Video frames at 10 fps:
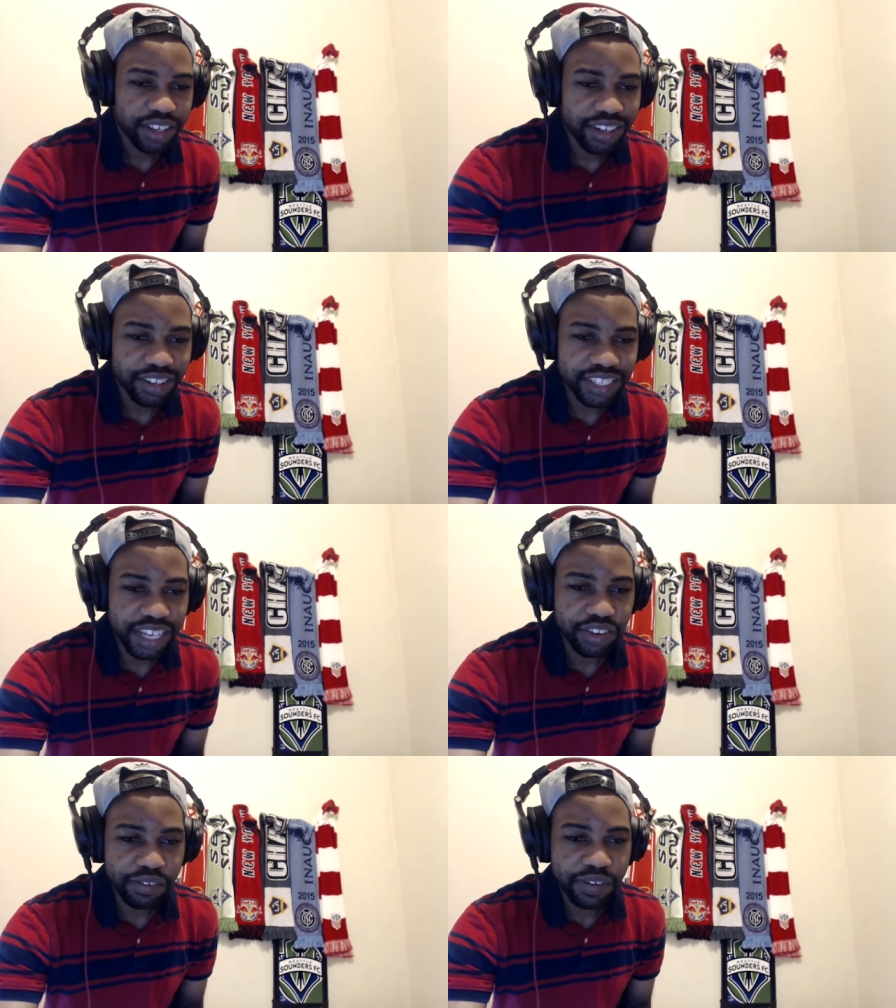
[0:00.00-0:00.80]
yeah
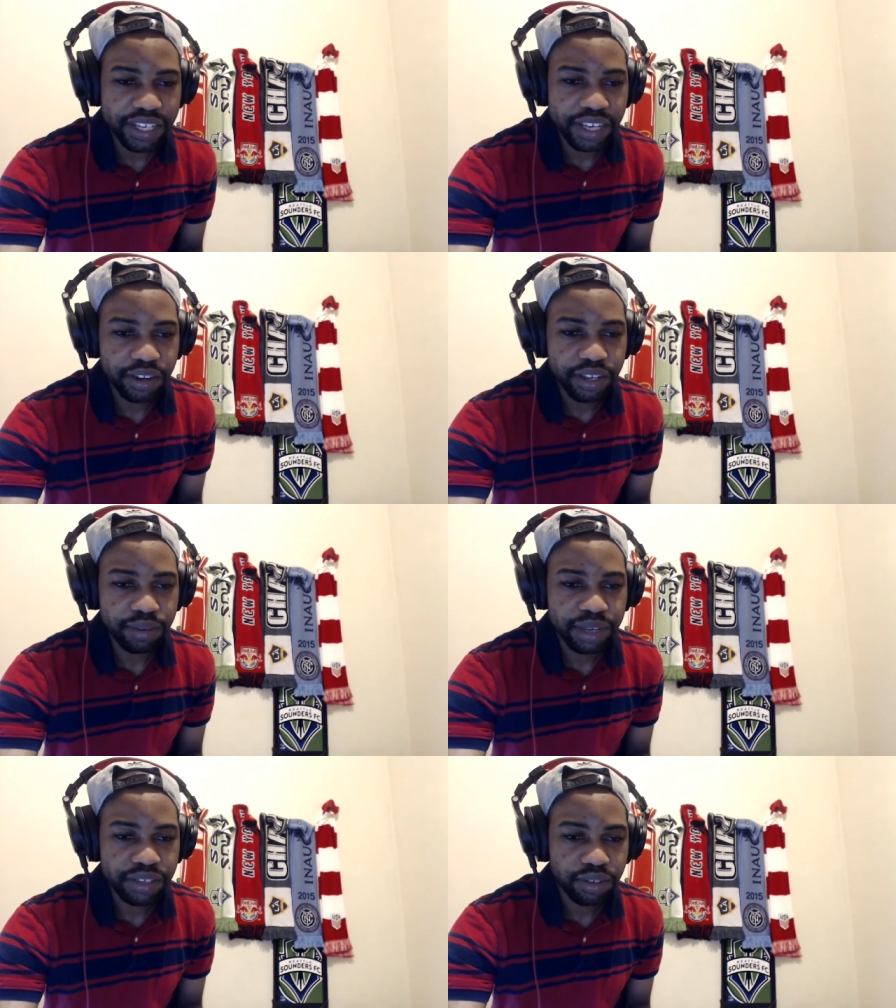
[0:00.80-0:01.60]
shout out to everybody out
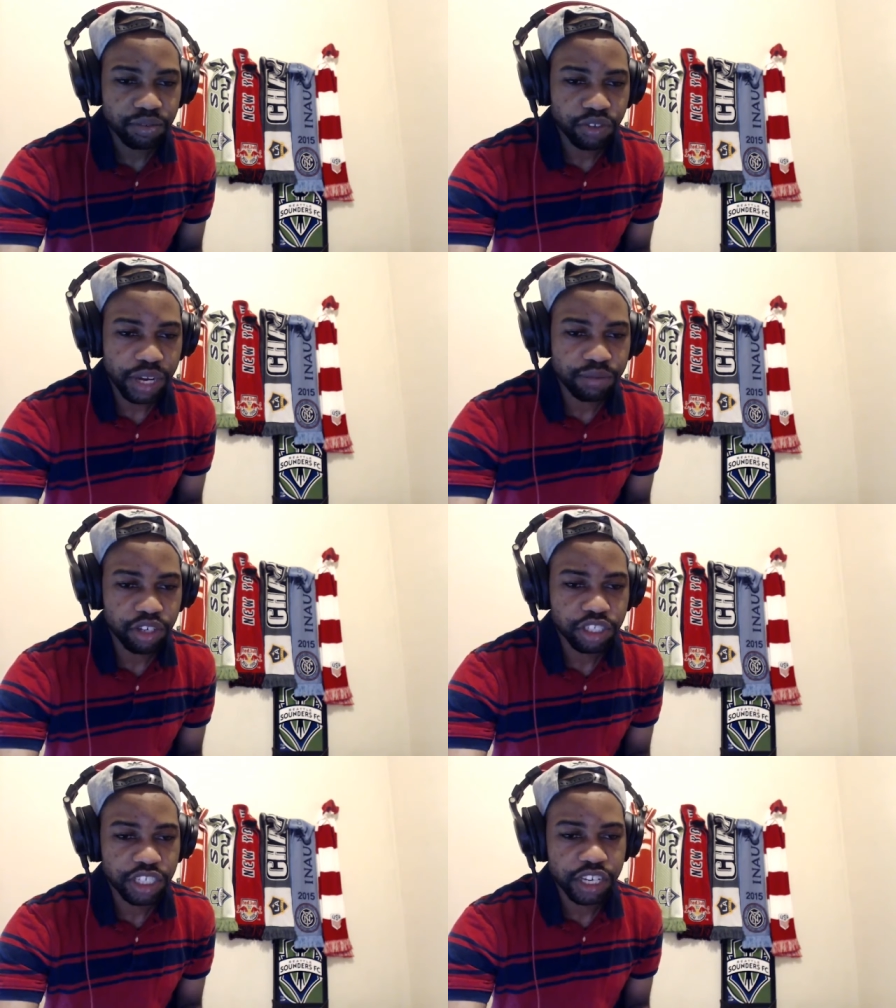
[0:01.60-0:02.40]
there man subscribe
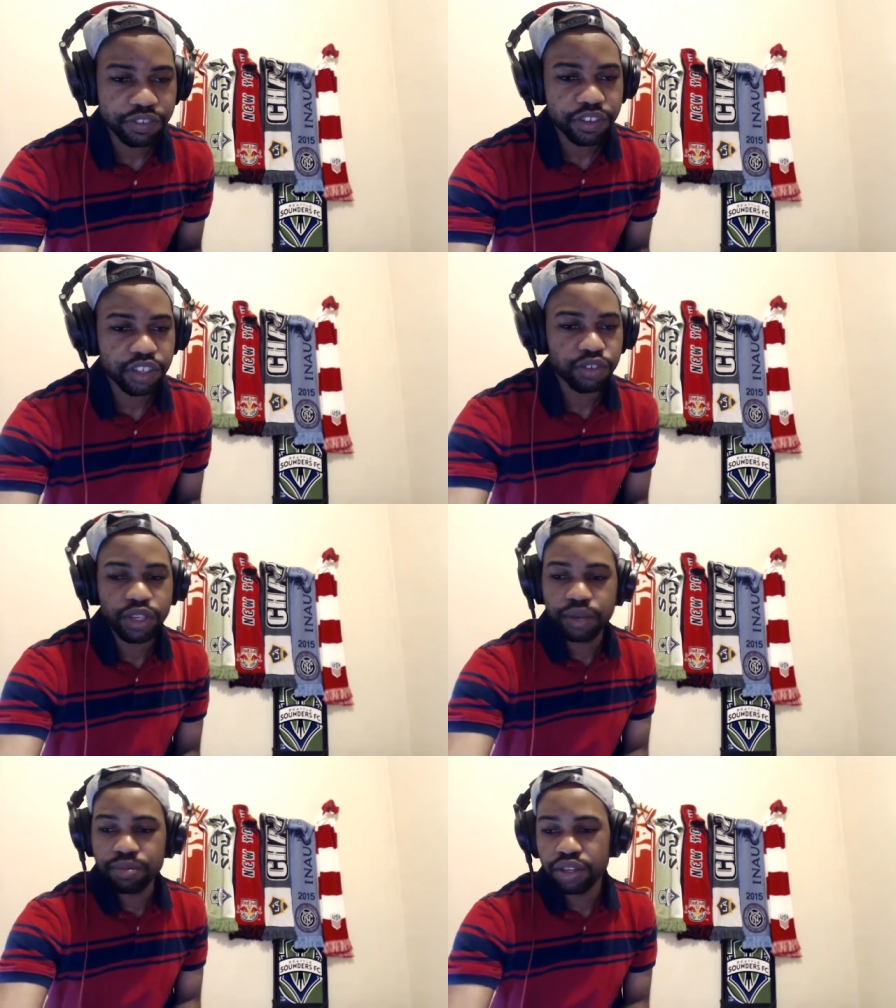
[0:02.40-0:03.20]
to the channel if you're new let me